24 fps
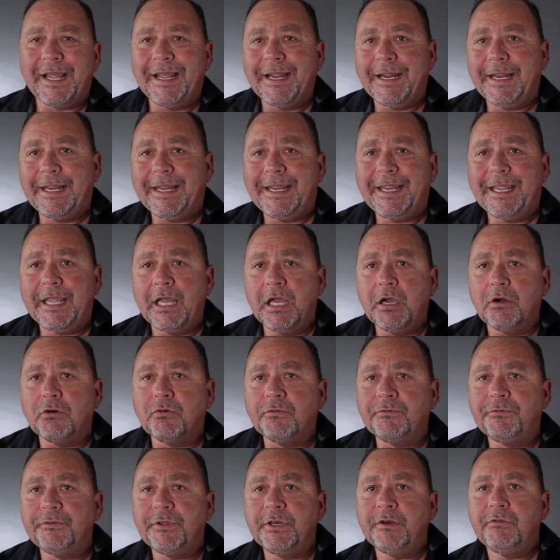a
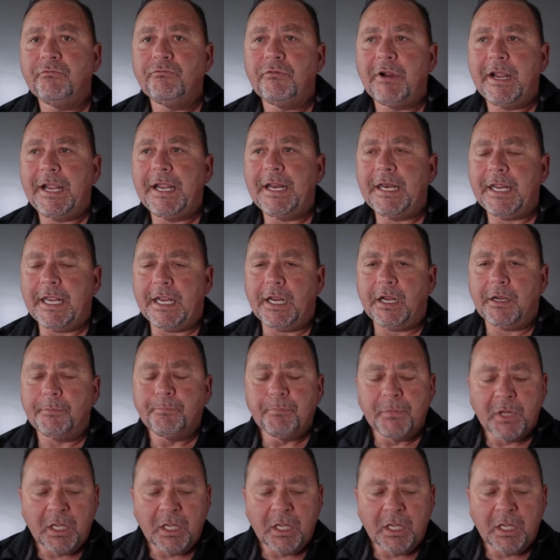Kelvin rating.